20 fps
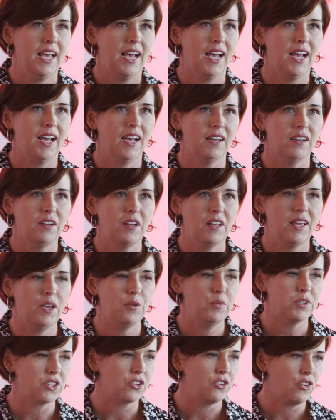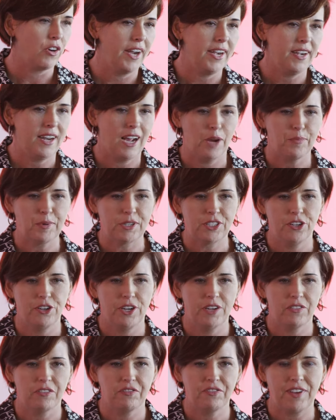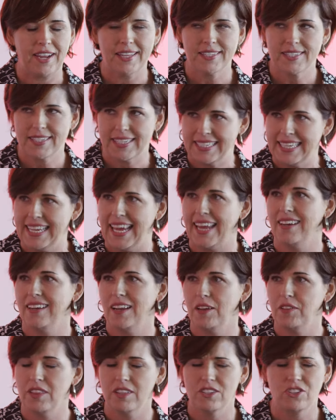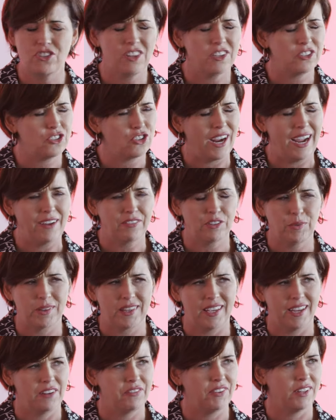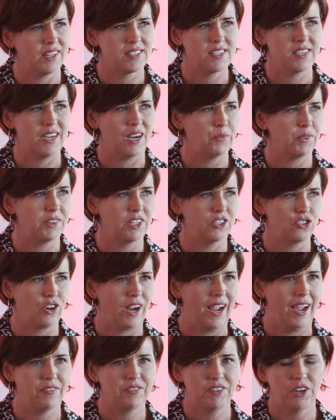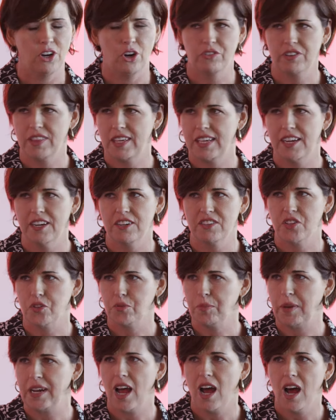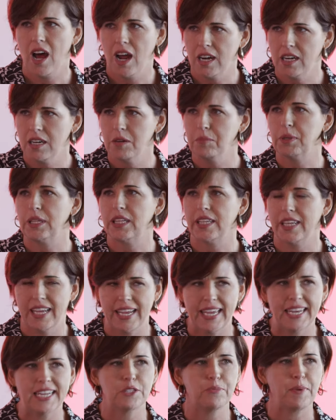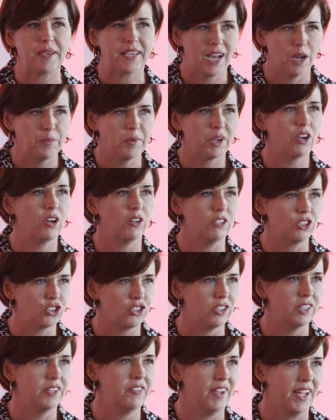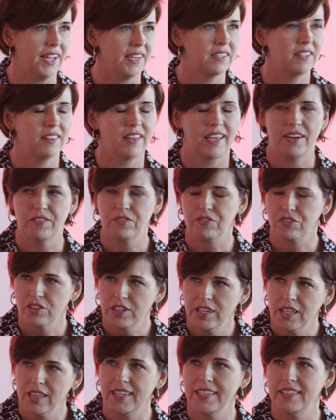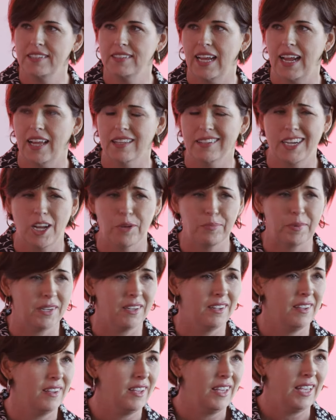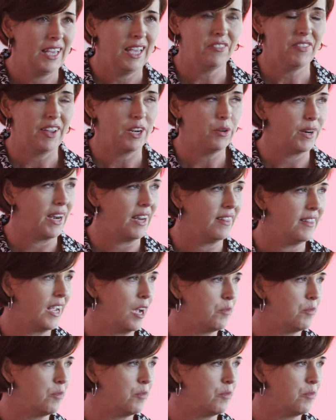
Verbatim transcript: Uh, it was a great opportunity for fans to get uh, the draft and what the NFL has done with the draft over the years has been unbelievable. It has become a cultural event. They have really dialed it up. And if anyone had the